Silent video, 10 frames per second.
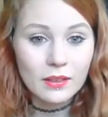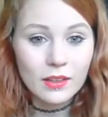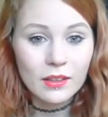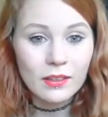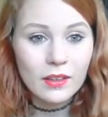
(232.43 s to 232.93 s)
and
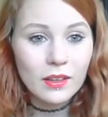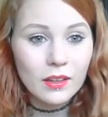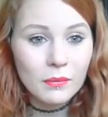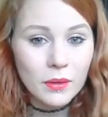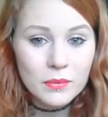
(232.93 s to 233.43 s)
I think
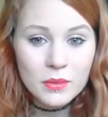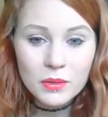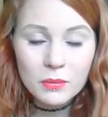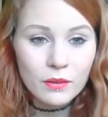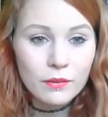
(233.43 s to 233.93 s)
I'm up to
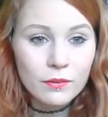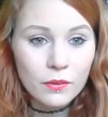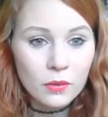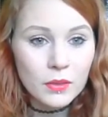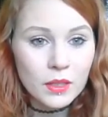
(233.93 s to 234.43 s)
about
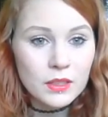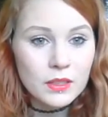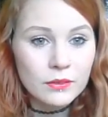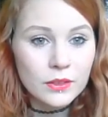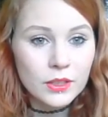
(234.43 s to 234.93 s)
4 minutes
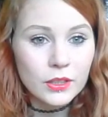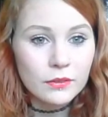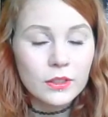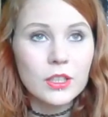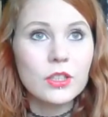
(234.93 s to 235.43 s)
of video
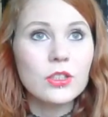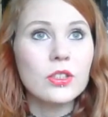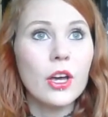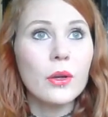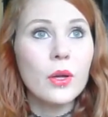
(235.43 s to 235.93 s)
footage,
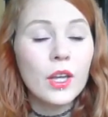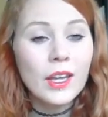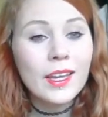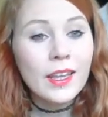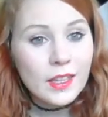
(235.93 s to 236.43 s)
so
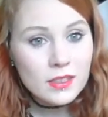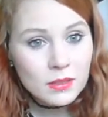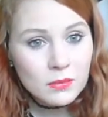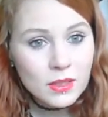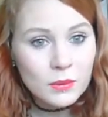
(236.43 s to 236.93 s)
that
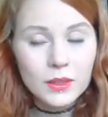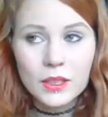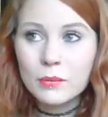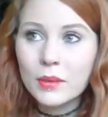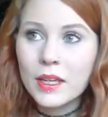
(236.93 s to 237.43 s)
sums that one
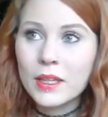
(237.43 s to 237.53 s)
up.